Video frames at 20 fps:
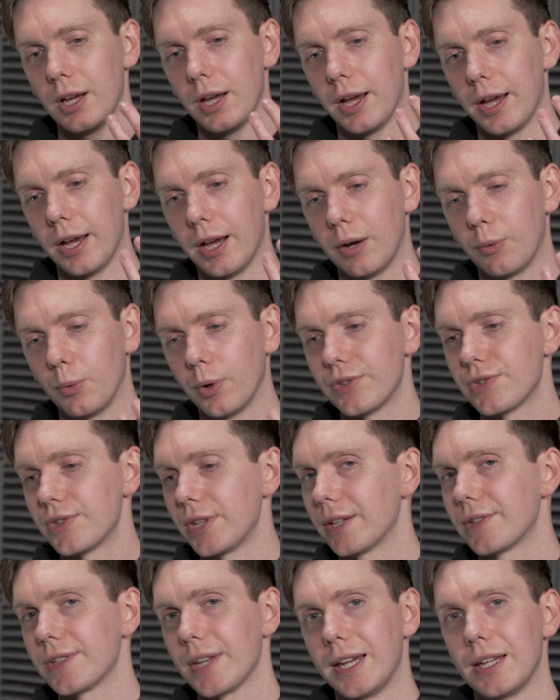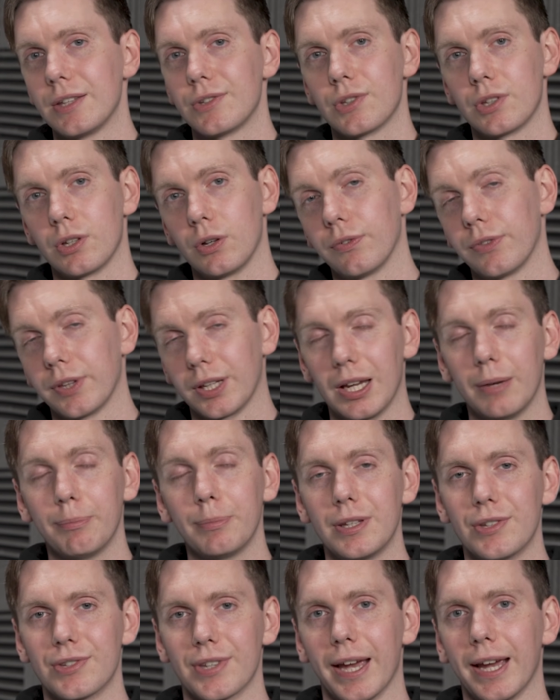168 of the
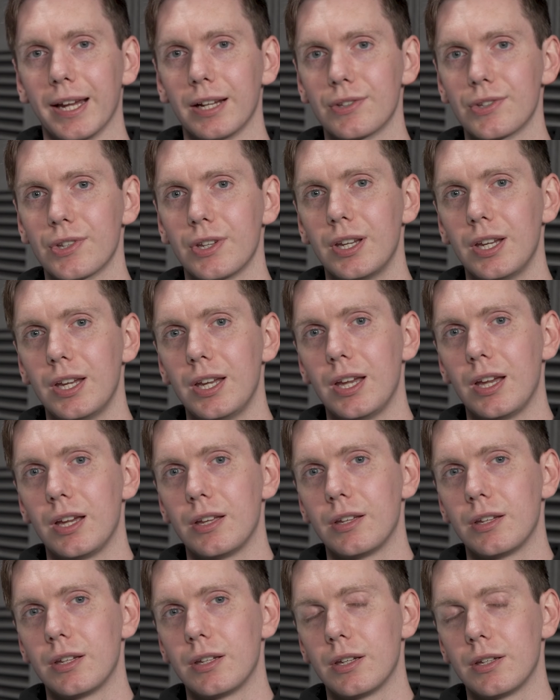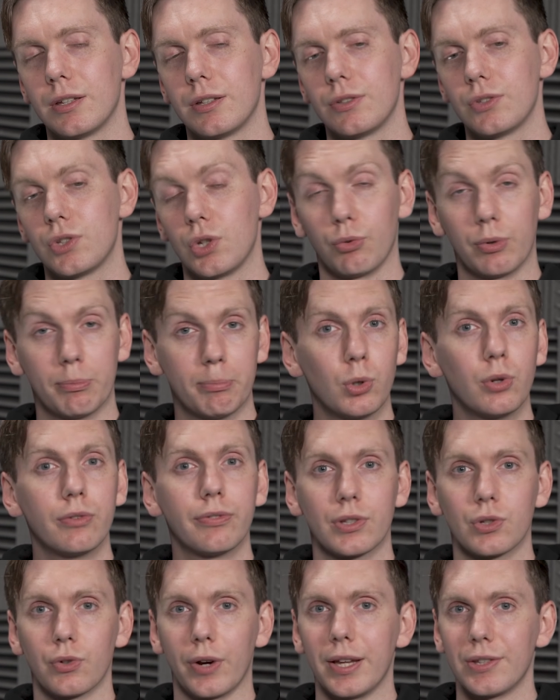Companies Act to remove
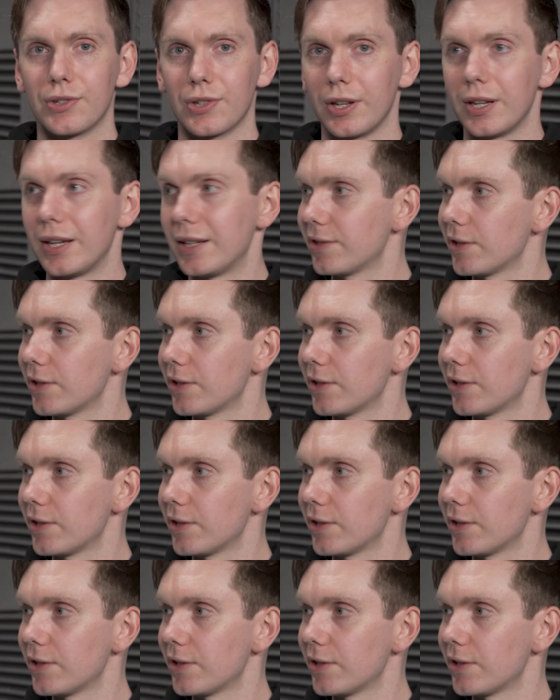a director is